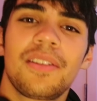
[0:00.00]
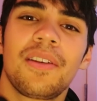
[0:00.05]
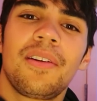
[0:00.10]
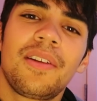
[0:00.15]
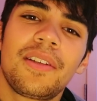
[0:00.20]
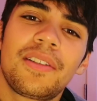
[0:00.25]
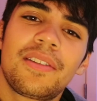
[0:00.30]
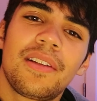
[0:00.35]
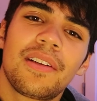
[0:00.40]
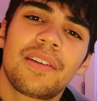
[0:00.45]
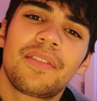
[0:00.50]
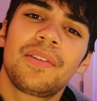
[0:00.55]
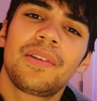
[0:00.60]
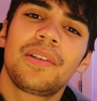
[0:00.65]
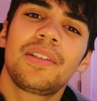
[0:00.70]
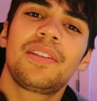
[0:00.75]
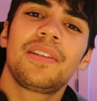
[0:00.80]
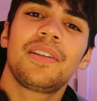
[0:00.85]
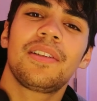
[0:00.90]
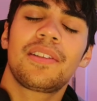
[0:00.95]
So lots to look
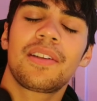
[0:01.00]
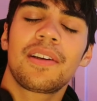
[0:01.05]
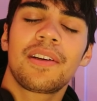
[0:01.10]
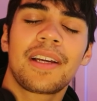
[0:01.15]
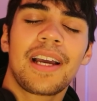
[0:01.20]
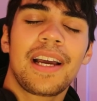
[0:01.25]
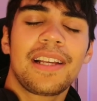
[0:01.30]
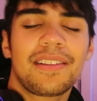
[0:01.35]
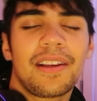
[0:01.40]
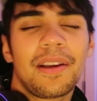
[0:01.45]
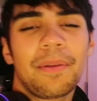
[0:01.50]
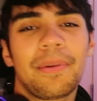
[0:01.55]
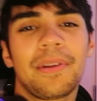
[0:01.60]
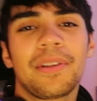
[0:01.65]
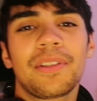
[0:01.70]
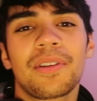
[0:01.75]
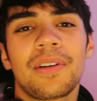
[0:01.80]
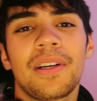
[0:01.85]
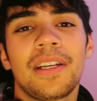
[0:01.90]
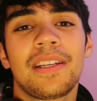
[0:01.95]
forward to. So guys, I hope you
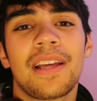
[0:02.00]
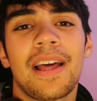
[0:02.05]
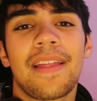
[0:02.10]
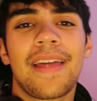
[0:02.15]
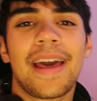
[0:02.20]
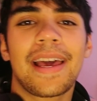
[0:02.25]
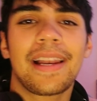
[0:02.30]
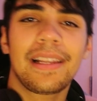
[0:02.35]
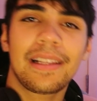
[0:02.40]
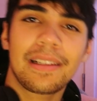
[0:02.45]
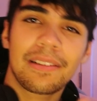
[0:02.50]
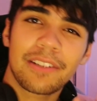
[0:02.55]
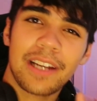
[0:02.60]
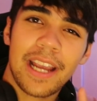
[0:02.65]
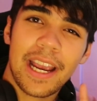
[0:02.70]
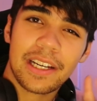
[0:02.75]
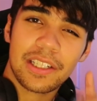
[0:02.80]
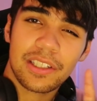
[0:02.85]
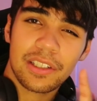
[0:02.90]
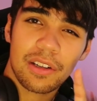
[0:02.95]
enjoyed that little
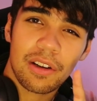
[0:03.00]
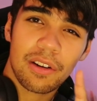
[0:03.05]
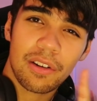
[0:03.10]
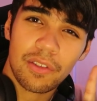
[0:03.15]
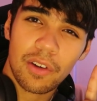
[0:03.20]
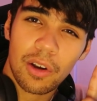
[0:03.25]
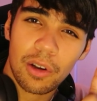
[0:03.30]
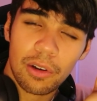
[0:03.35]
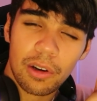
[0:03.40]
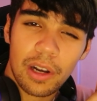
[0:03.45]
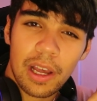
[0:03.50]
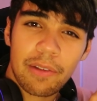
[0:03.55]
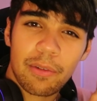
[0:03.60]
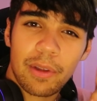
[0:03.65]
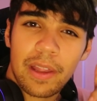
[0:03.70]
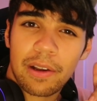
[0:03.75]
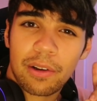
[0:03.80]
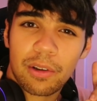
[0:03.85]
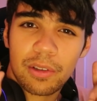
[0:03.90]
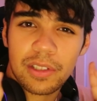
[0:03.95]
reaction of Hololive
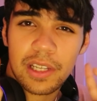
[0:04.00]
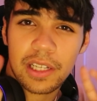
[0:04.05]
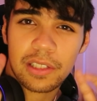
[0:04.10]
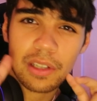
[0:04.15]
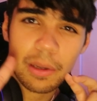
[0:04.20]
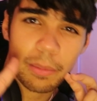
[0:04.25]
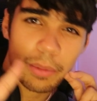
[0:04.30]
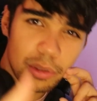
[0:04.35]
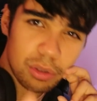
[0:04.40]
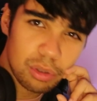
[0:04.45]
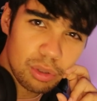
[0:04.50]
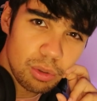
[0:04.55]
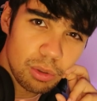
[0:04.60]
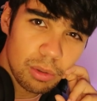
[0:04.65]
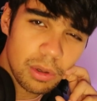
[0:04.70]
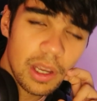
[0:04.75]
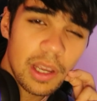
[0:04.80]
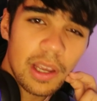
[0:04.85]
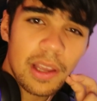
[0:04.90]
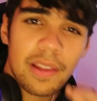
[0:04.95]
without context number
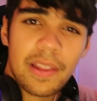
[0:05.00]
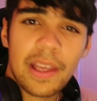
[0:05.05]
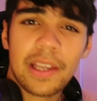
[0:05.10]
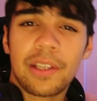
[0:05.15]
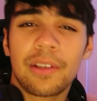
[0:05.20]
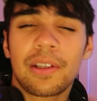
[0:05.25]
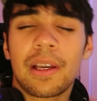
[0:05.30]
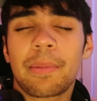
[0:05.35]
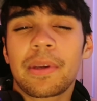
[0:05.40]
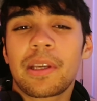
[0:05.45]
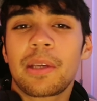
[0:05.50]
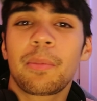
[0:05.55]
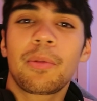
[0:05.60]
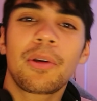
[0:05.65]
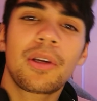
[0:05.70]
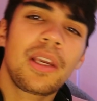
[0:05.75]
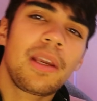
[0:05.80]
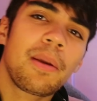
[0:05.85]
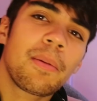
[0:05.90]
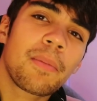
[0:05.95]
2. Thank you,
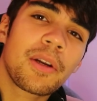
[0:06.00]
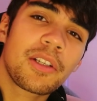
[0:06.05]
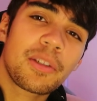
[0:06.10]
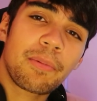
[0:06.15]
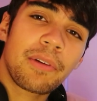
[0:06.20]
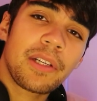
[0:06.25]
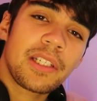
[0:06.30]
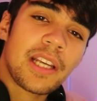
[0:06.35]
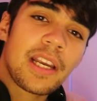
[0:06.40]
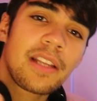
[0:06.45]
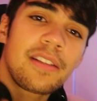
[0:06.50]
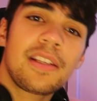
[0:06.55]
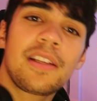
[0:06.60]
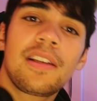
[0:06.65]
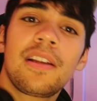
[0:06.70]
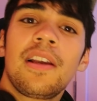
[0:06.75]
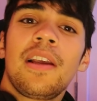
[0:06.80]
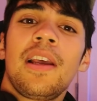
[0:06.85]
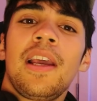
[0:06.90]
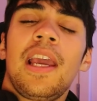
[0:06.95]
Kabukibuki, much appreciated.